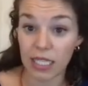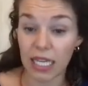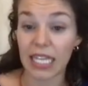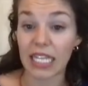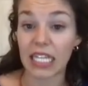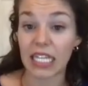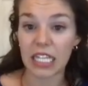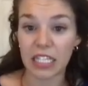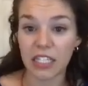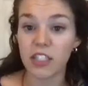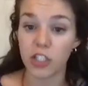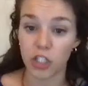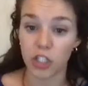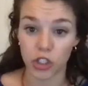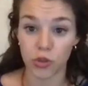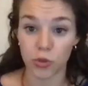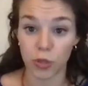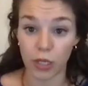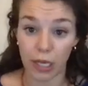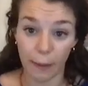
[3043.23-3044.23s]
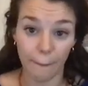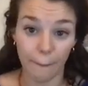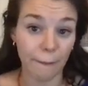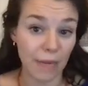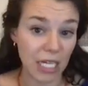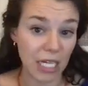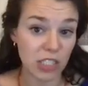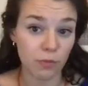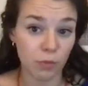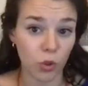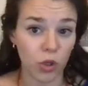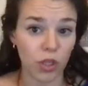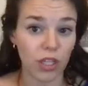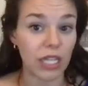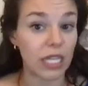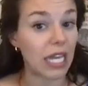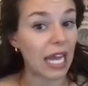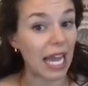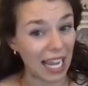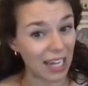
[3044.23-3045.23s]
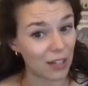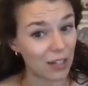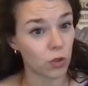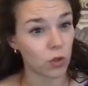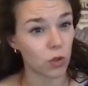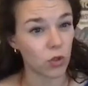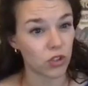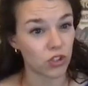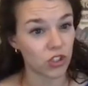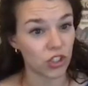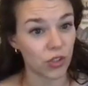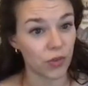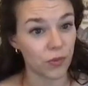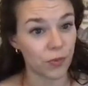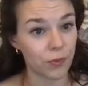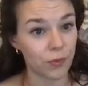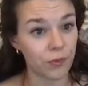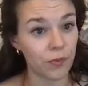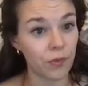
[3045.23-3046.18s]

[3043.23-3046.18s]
and industry much more than agriculture.